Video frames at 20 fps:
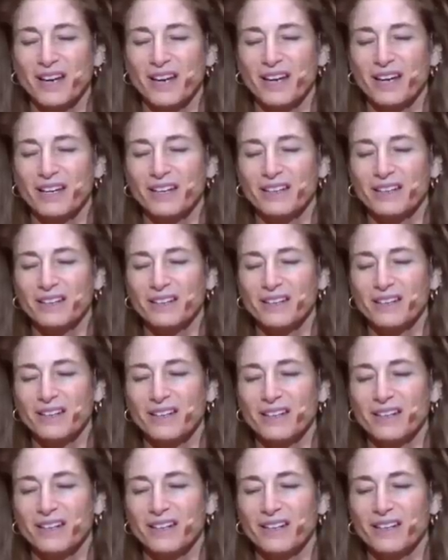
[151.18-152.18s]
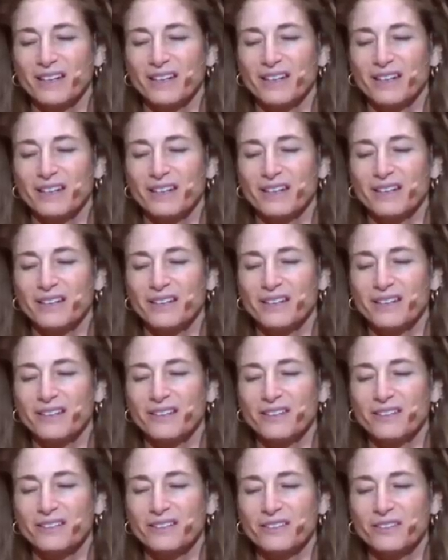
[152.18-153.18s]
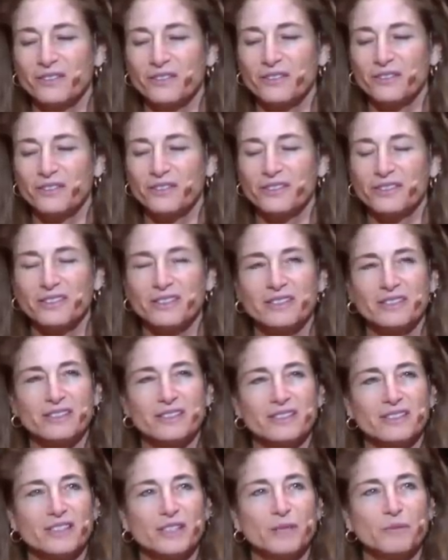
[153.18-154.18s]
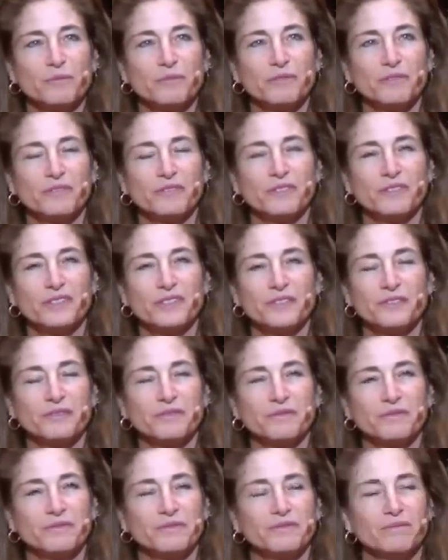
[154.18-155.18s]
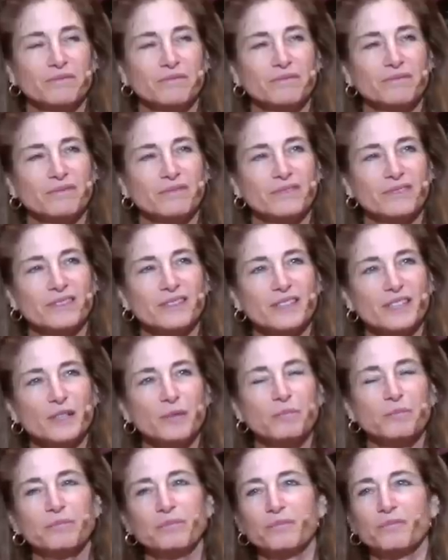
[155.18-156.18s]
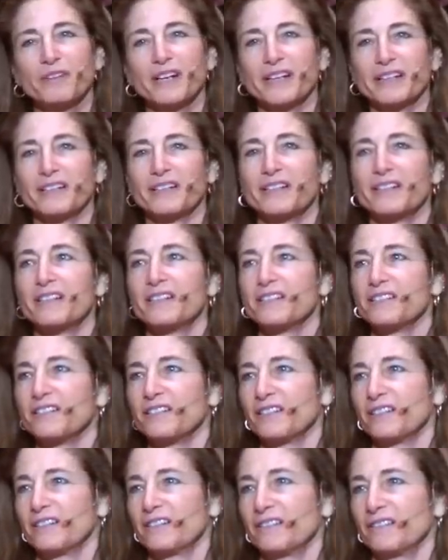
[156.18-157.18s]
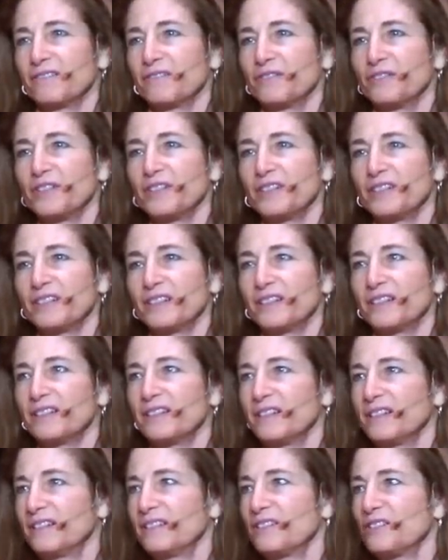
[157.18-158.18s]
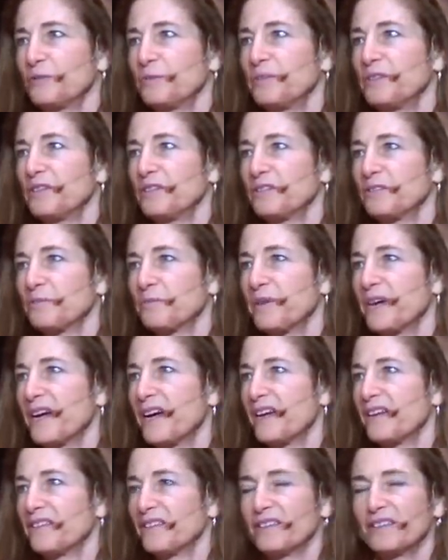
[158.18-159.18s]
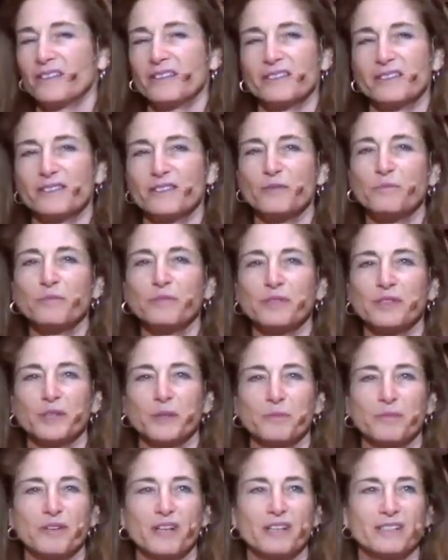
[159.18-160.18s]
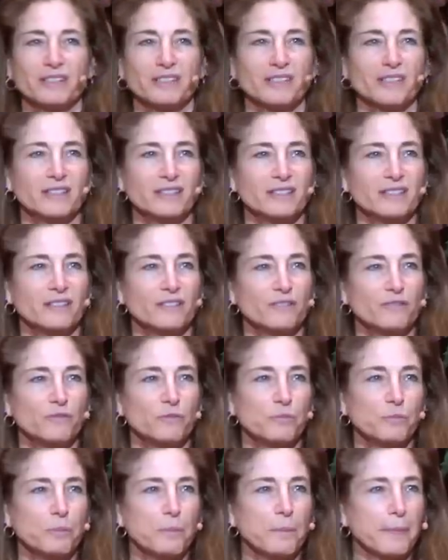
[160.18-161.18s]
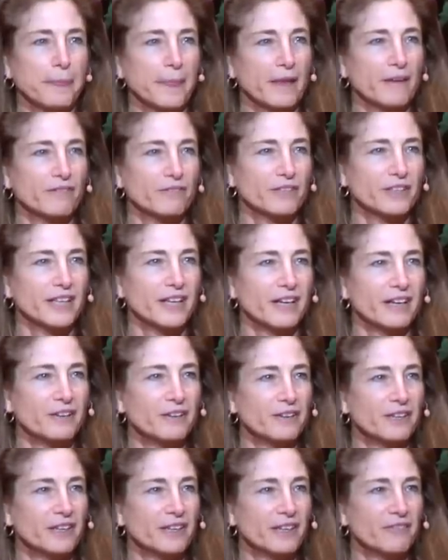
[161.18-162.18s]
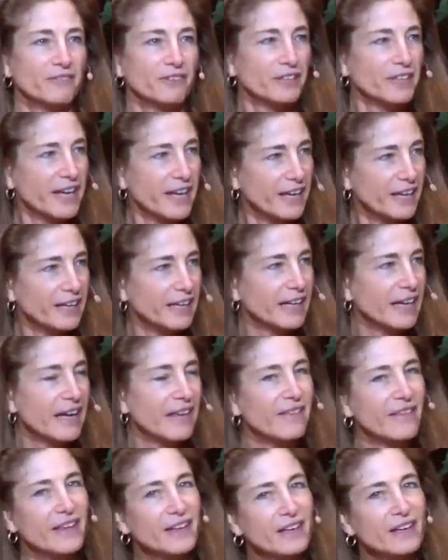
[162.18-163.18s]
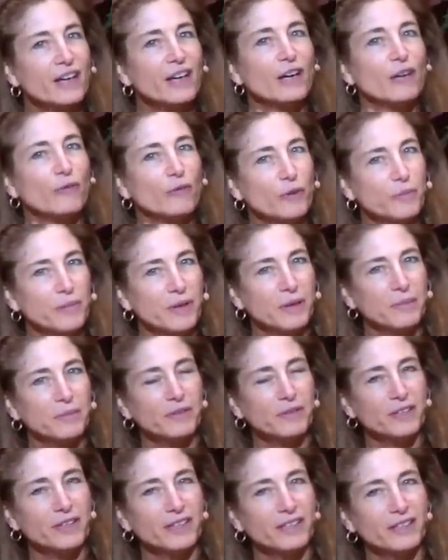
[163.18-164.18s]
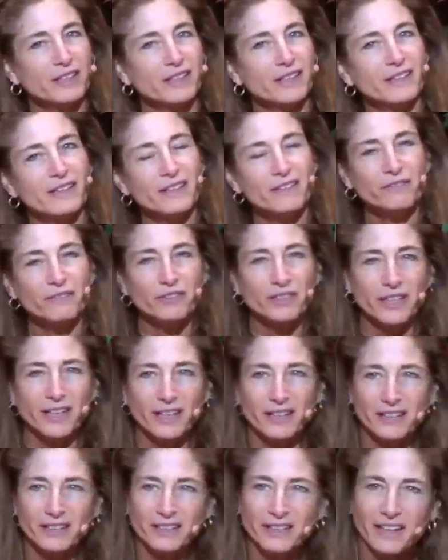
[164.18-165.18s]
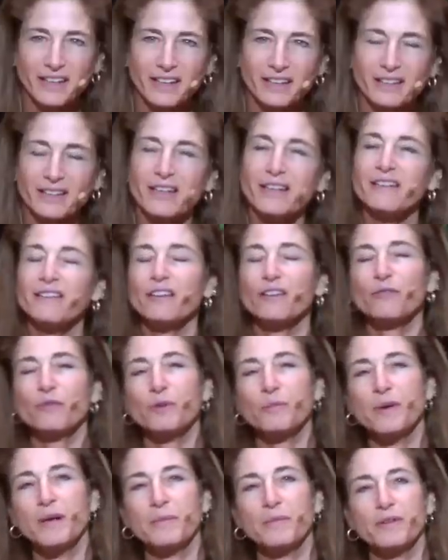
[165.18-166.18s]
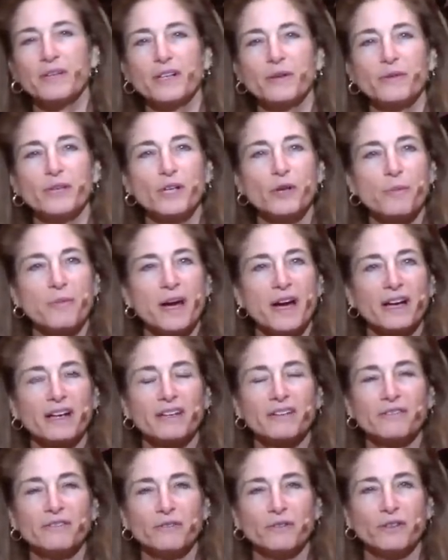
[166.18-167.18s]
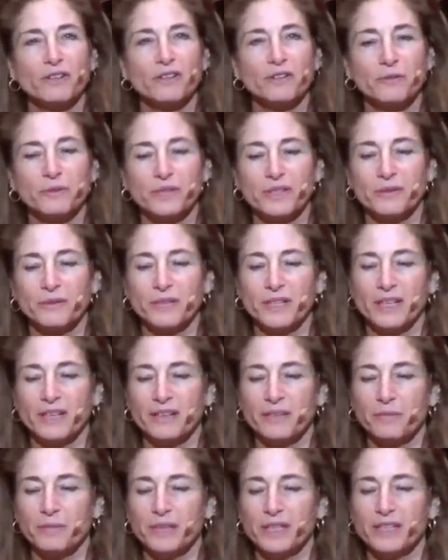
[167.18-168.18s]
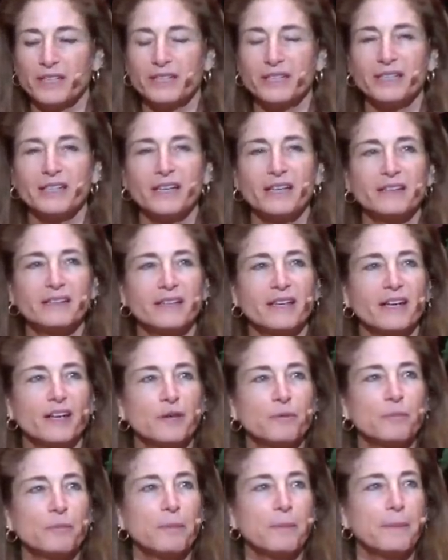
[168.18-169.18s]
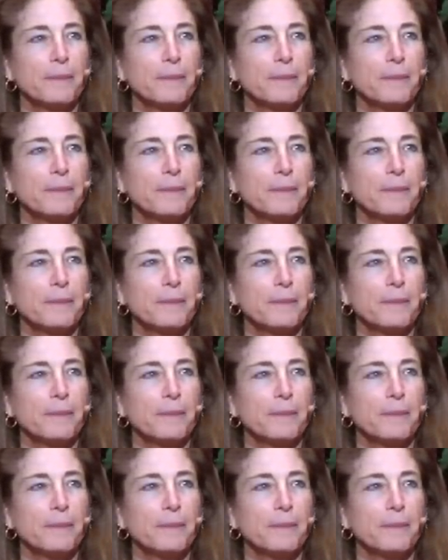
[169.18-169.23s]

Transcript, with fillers: And so there's this deep, this deep recognition, really, that the spiritual path is simply a process of forgetting, forgetting, and then remembering, and then forgetting again, and then remembering, and we go back and forth. We, we kind of begin to get that.